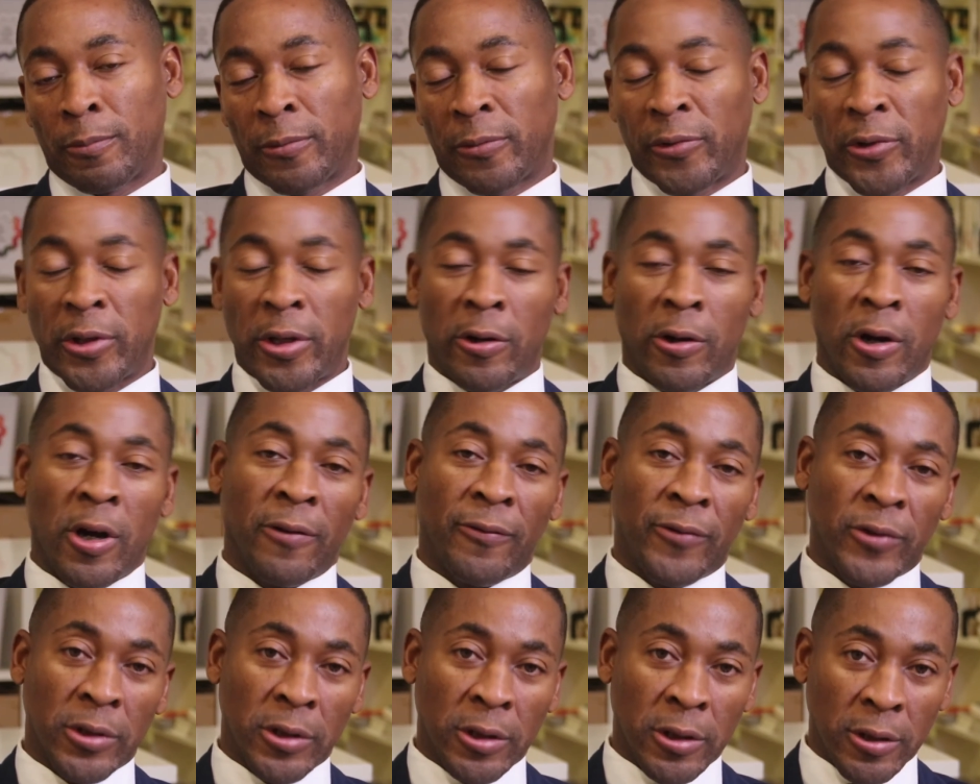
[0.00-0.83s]
for their
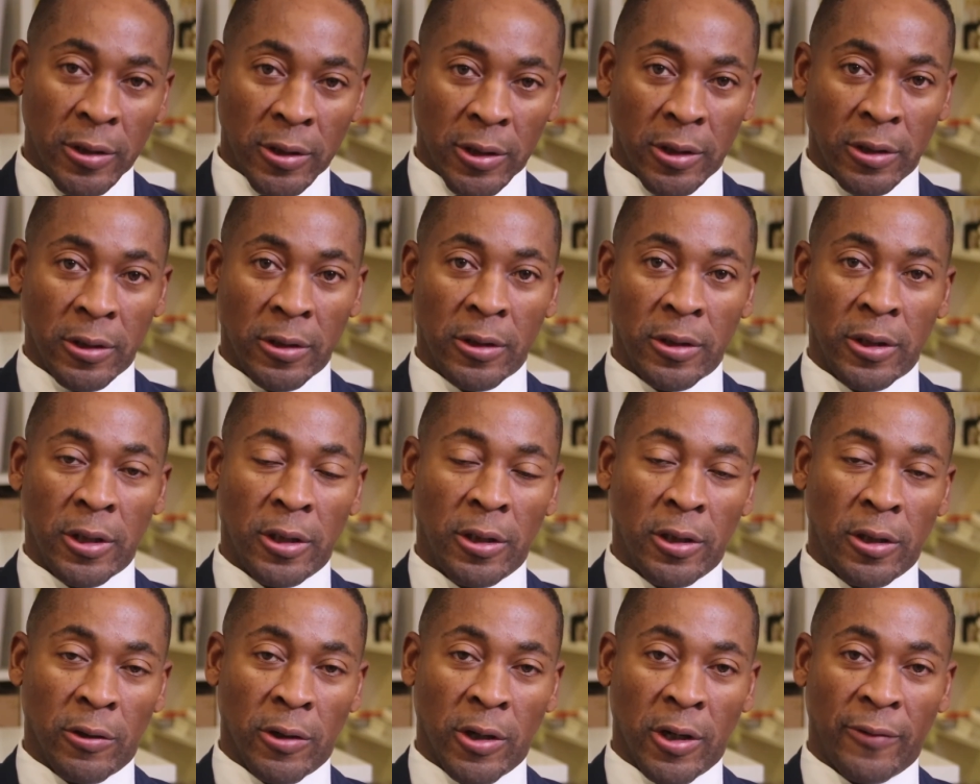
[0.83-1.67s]
offices and
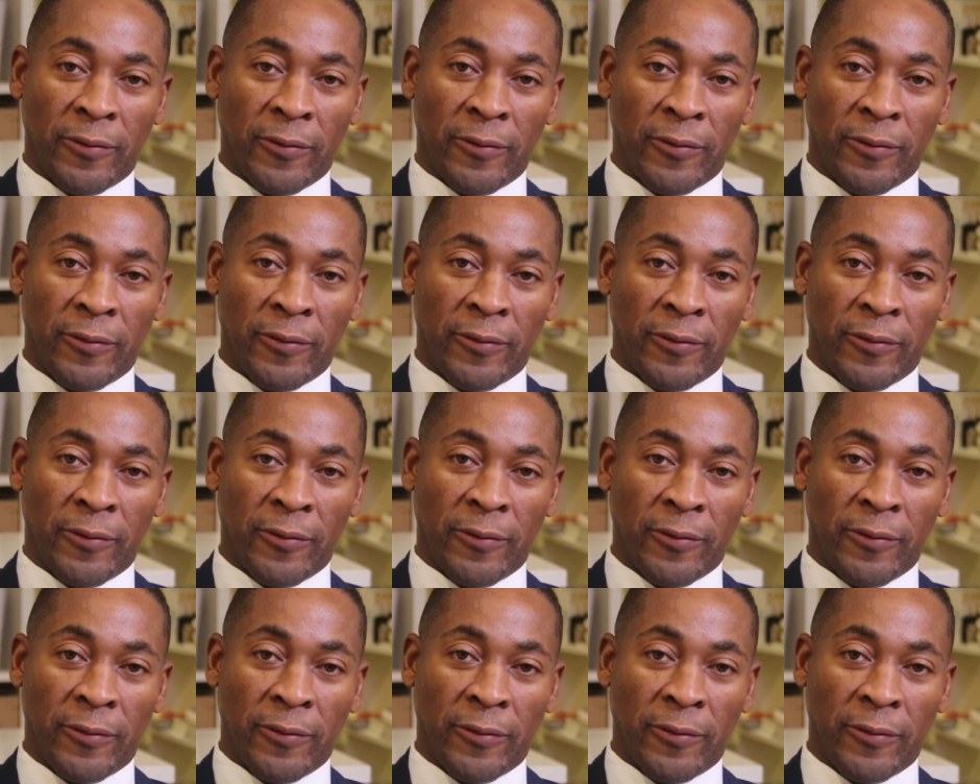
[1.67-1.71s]
in their